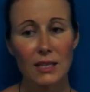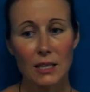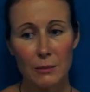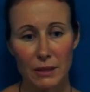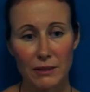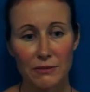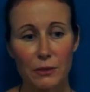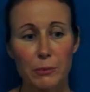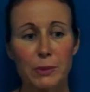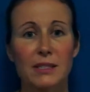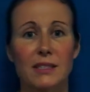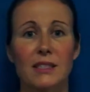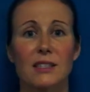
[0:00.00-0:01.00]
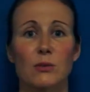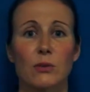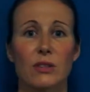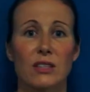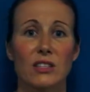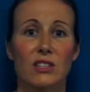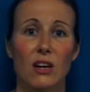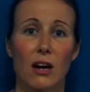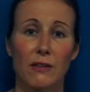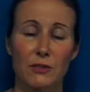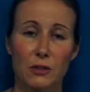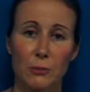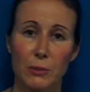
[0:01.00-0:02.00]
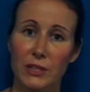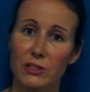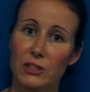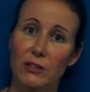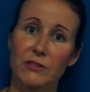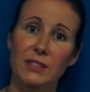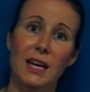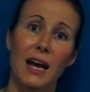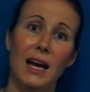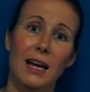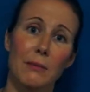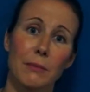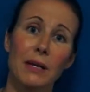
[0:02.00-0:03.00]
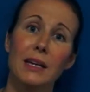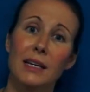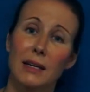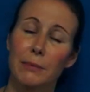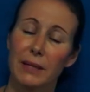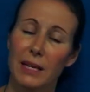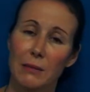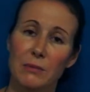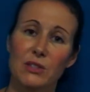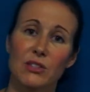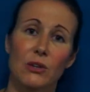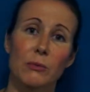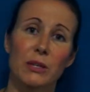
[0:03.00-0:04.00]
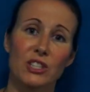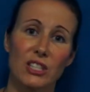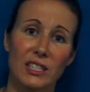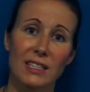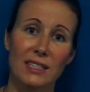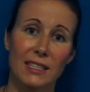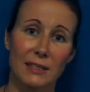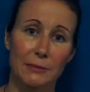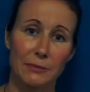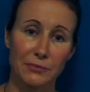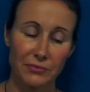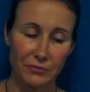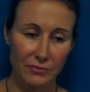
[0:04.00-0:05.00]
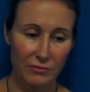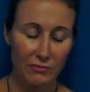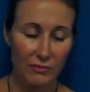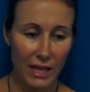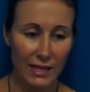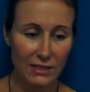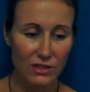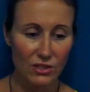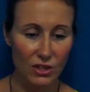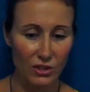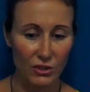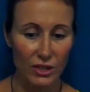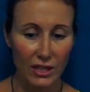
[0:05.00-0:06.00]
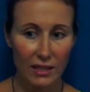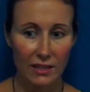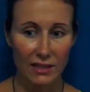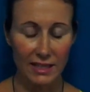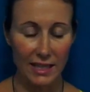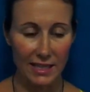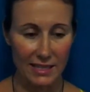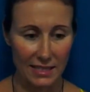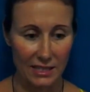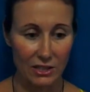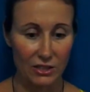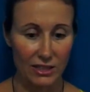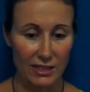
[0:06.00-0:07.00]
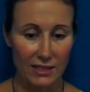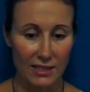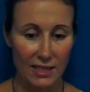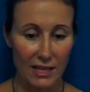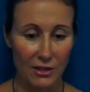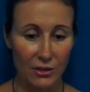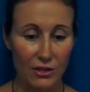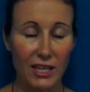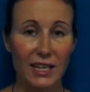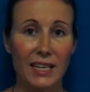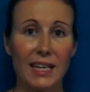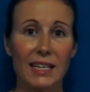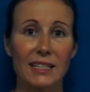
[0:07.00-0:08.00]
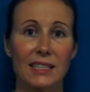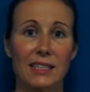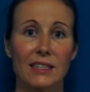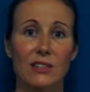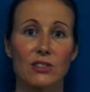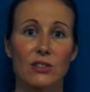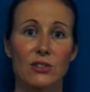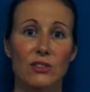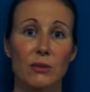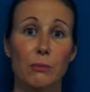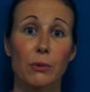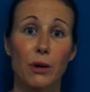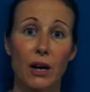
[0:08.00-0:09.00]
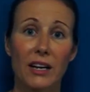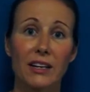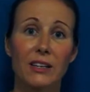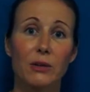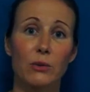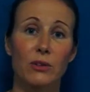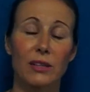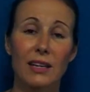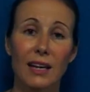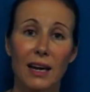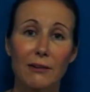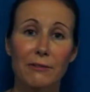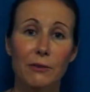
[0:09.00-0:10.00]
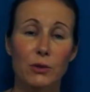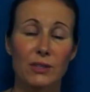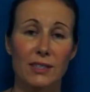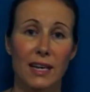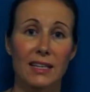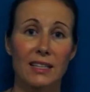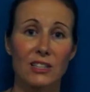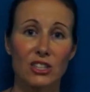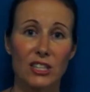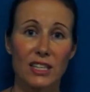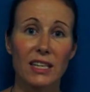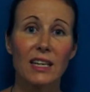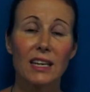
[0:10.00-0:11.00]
But if you persist with it after a period of time, it becomes so much easier. And so the idea is that you're connecting to the prana or the life force energy